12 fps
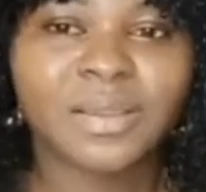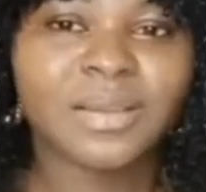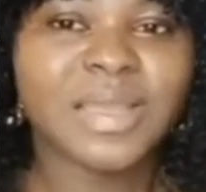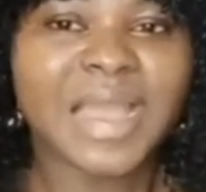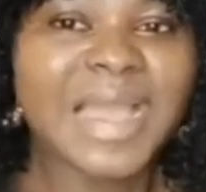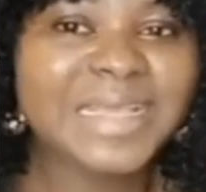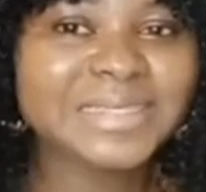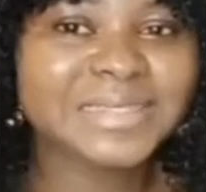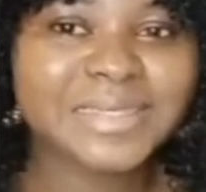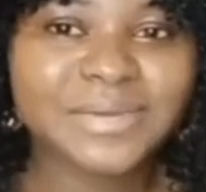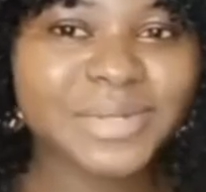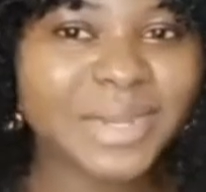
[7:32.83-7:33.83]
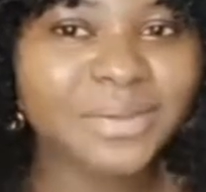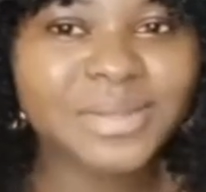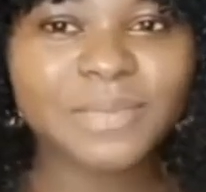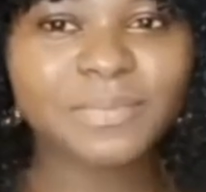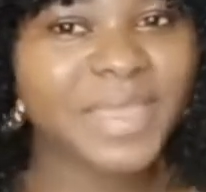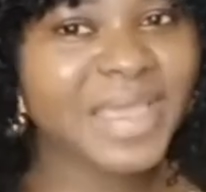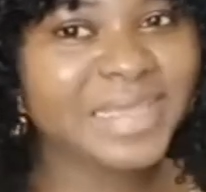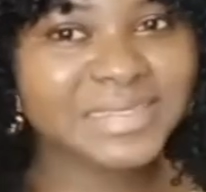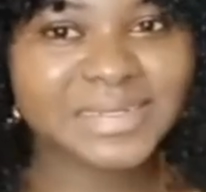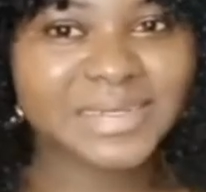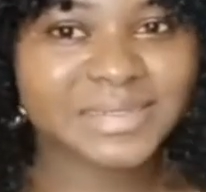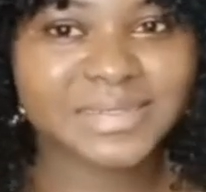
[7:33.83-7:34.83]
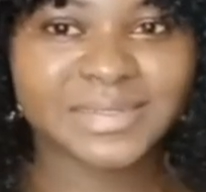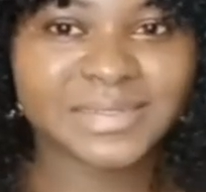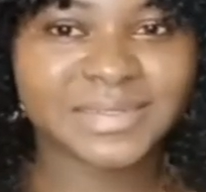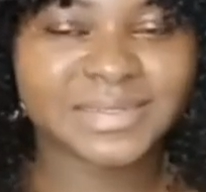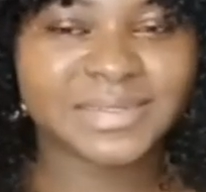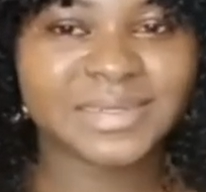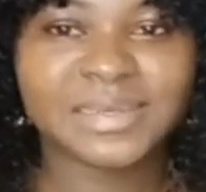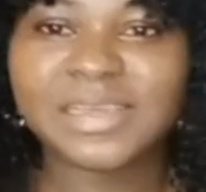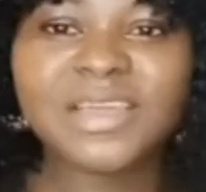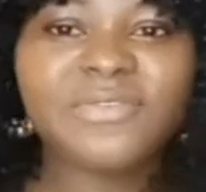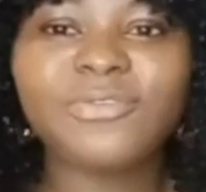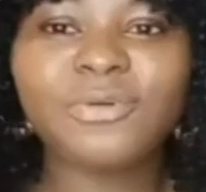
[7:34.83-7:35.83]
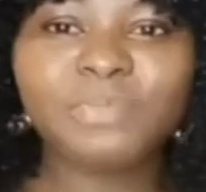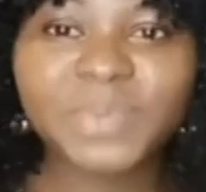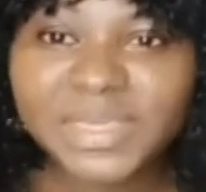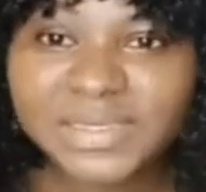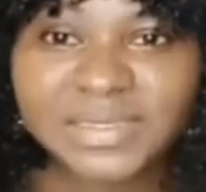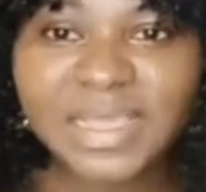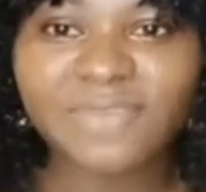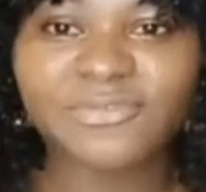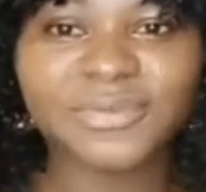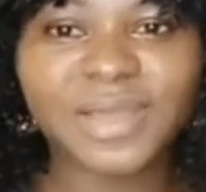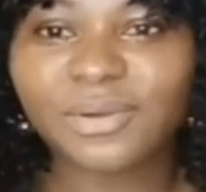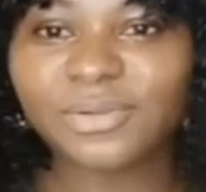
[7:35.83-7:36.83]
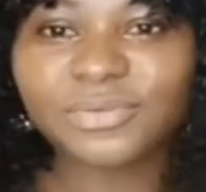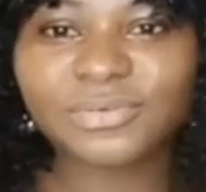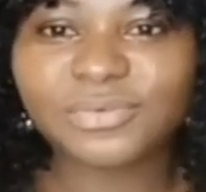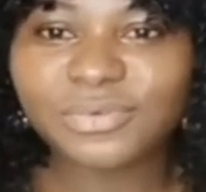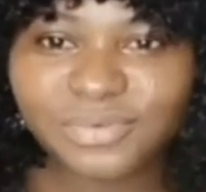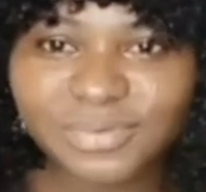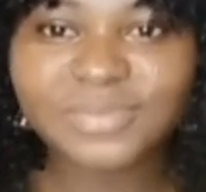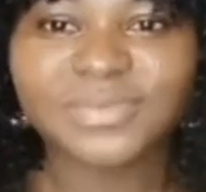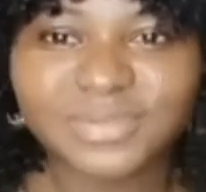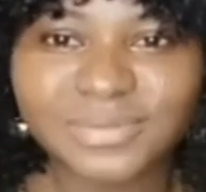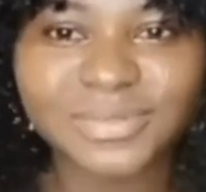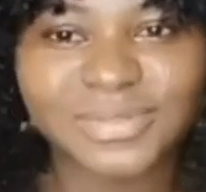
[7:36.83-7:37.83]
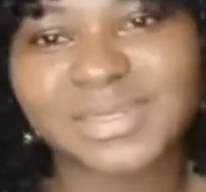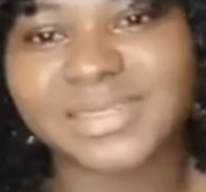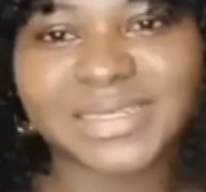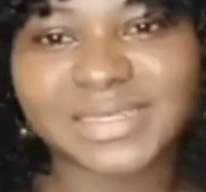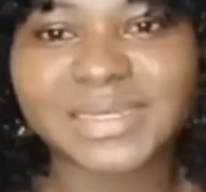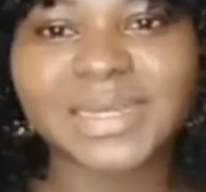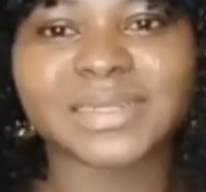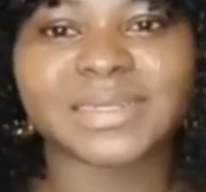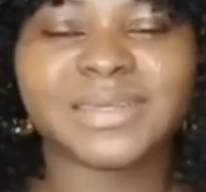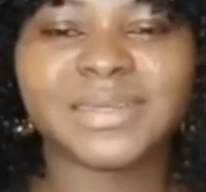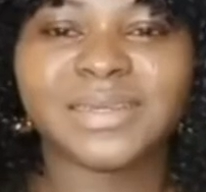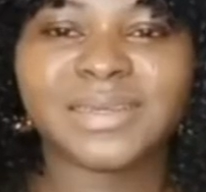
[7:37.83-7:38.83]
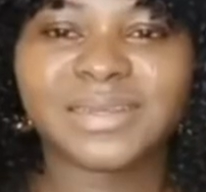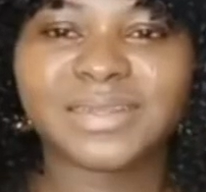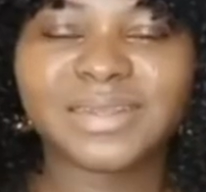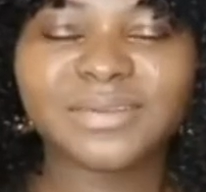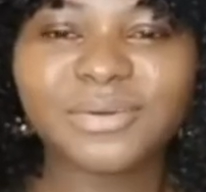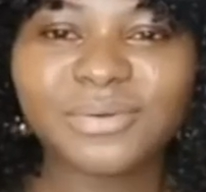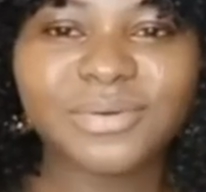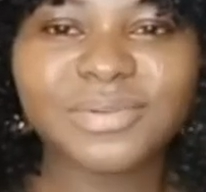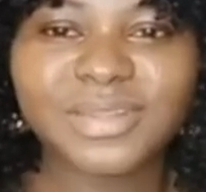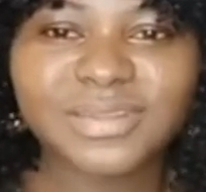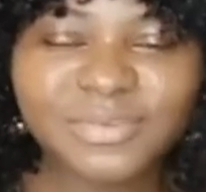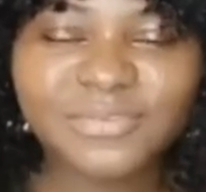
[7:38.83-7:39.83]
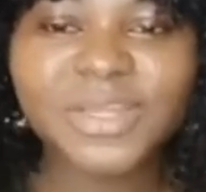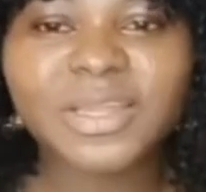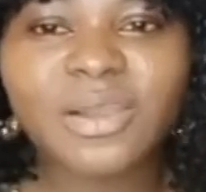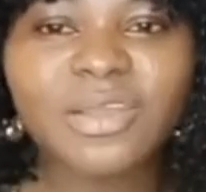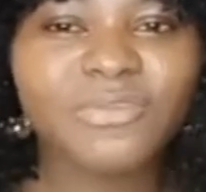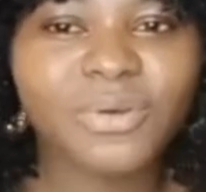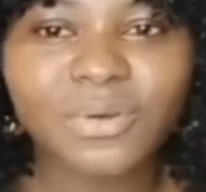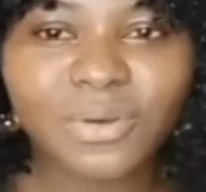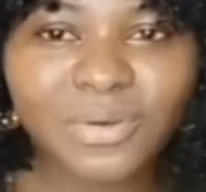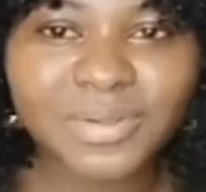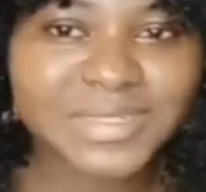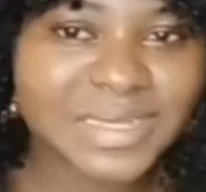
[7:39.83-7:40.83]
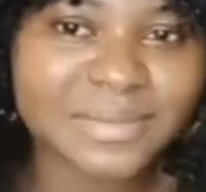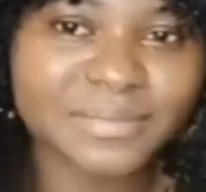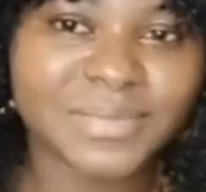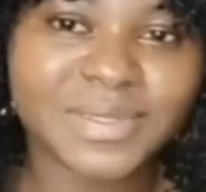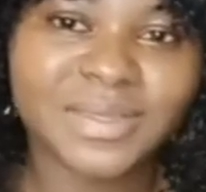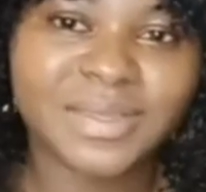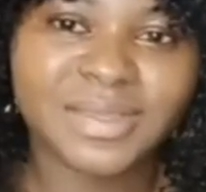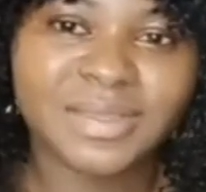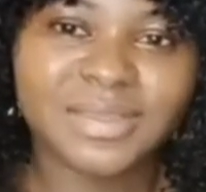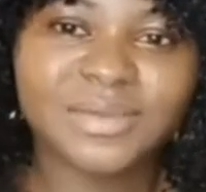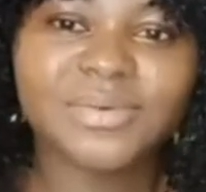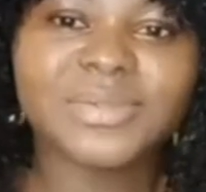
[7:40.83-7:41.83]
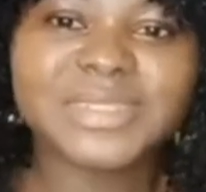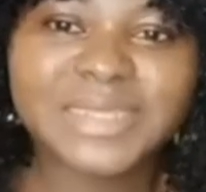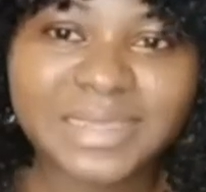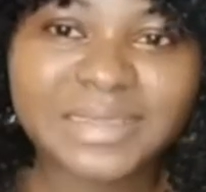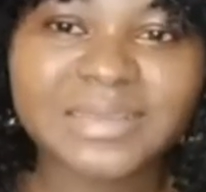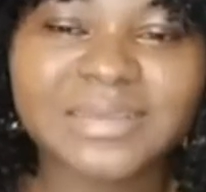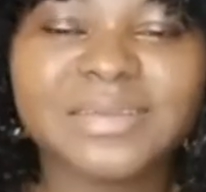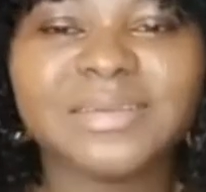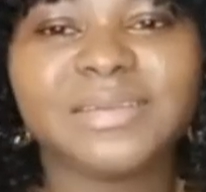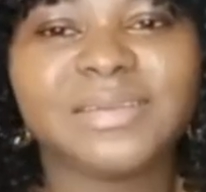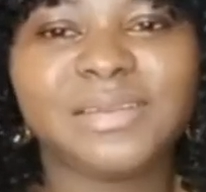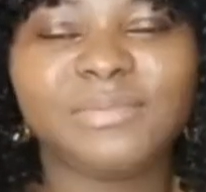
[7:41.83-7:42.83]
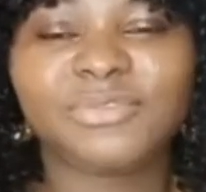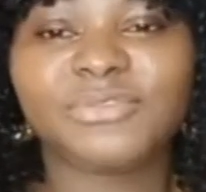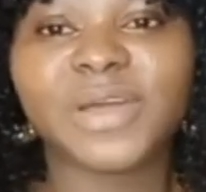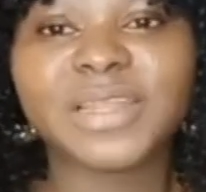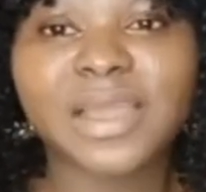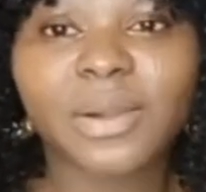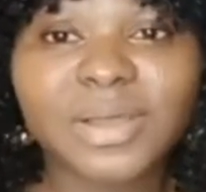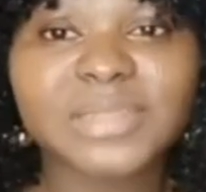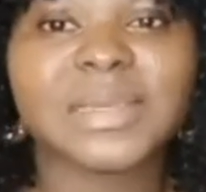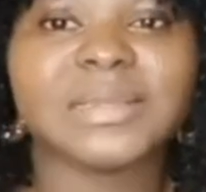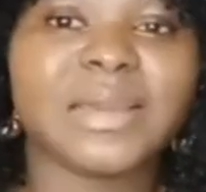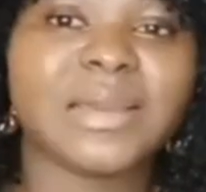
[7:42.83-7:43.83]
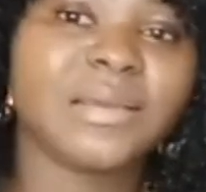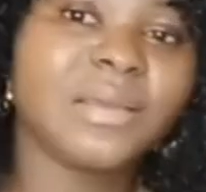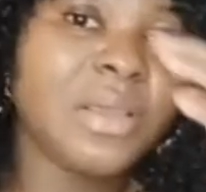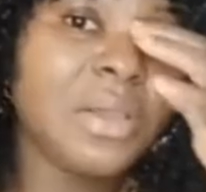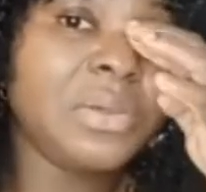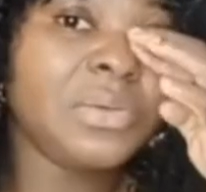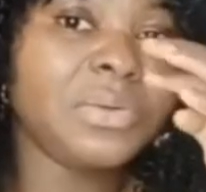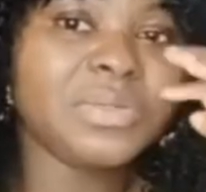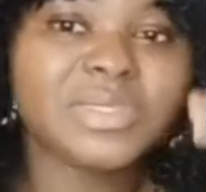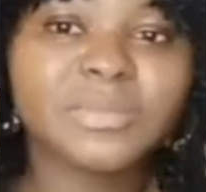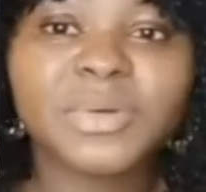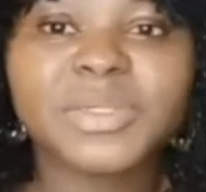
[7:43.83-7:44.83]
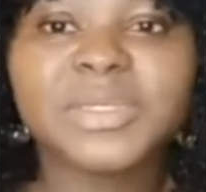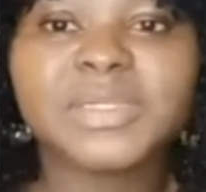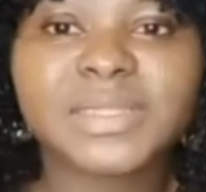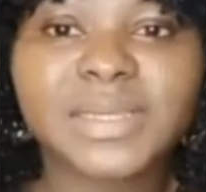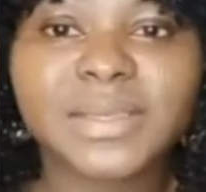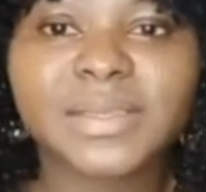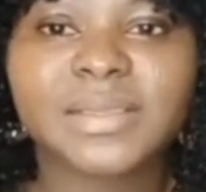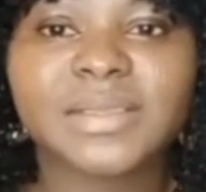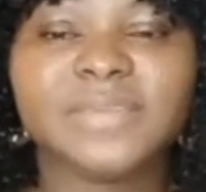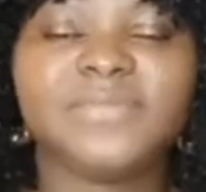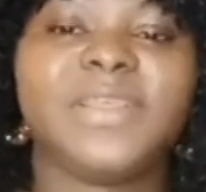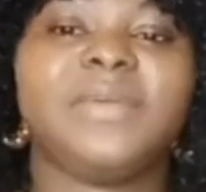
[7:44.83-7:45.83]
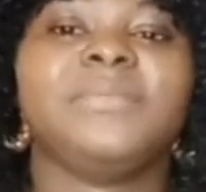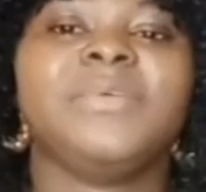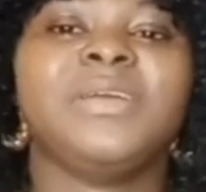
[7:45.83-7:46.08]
Has they unana know they pay us rent. Even be safe, una go do, you know, understand. They not go before they even come cut them, you go take. Before they cut them now, you go see money to give them.